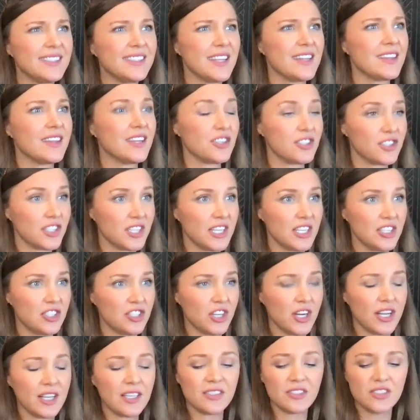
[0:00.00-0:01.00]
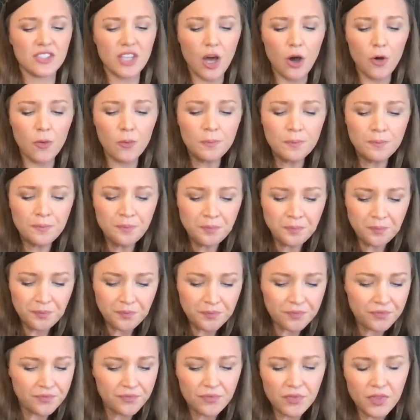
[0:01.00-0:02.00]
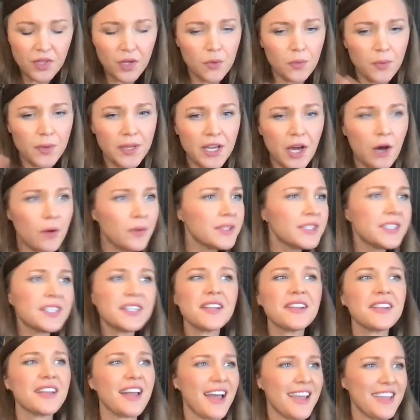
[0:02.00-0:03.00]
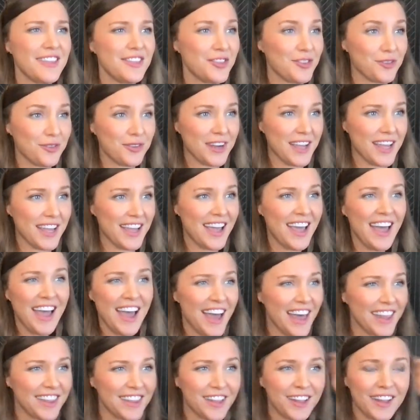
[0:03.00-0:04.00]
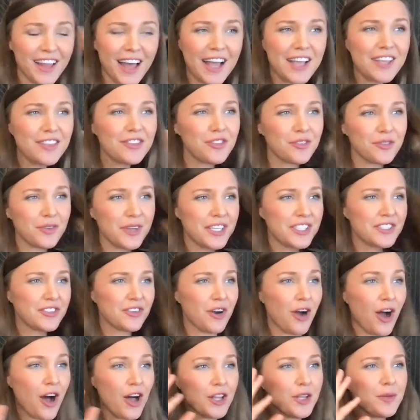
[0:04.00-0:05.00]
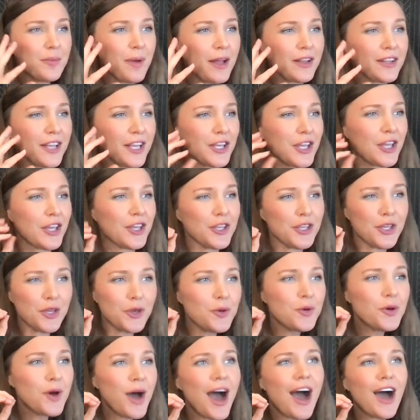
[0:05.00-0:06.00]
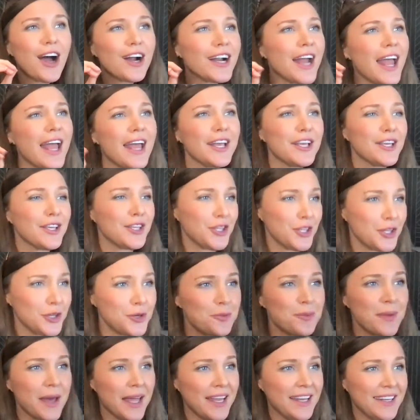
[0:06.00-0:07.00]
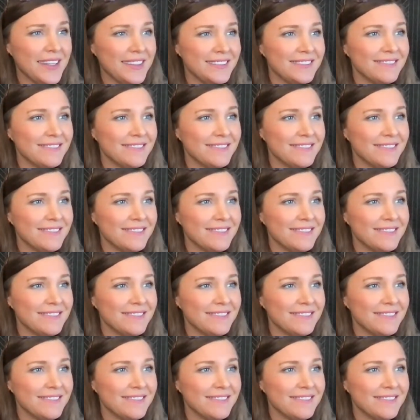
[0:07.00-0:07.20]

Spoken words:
that they're teaching. So we go into the line 3, and the line 3s are all about like, you are a human.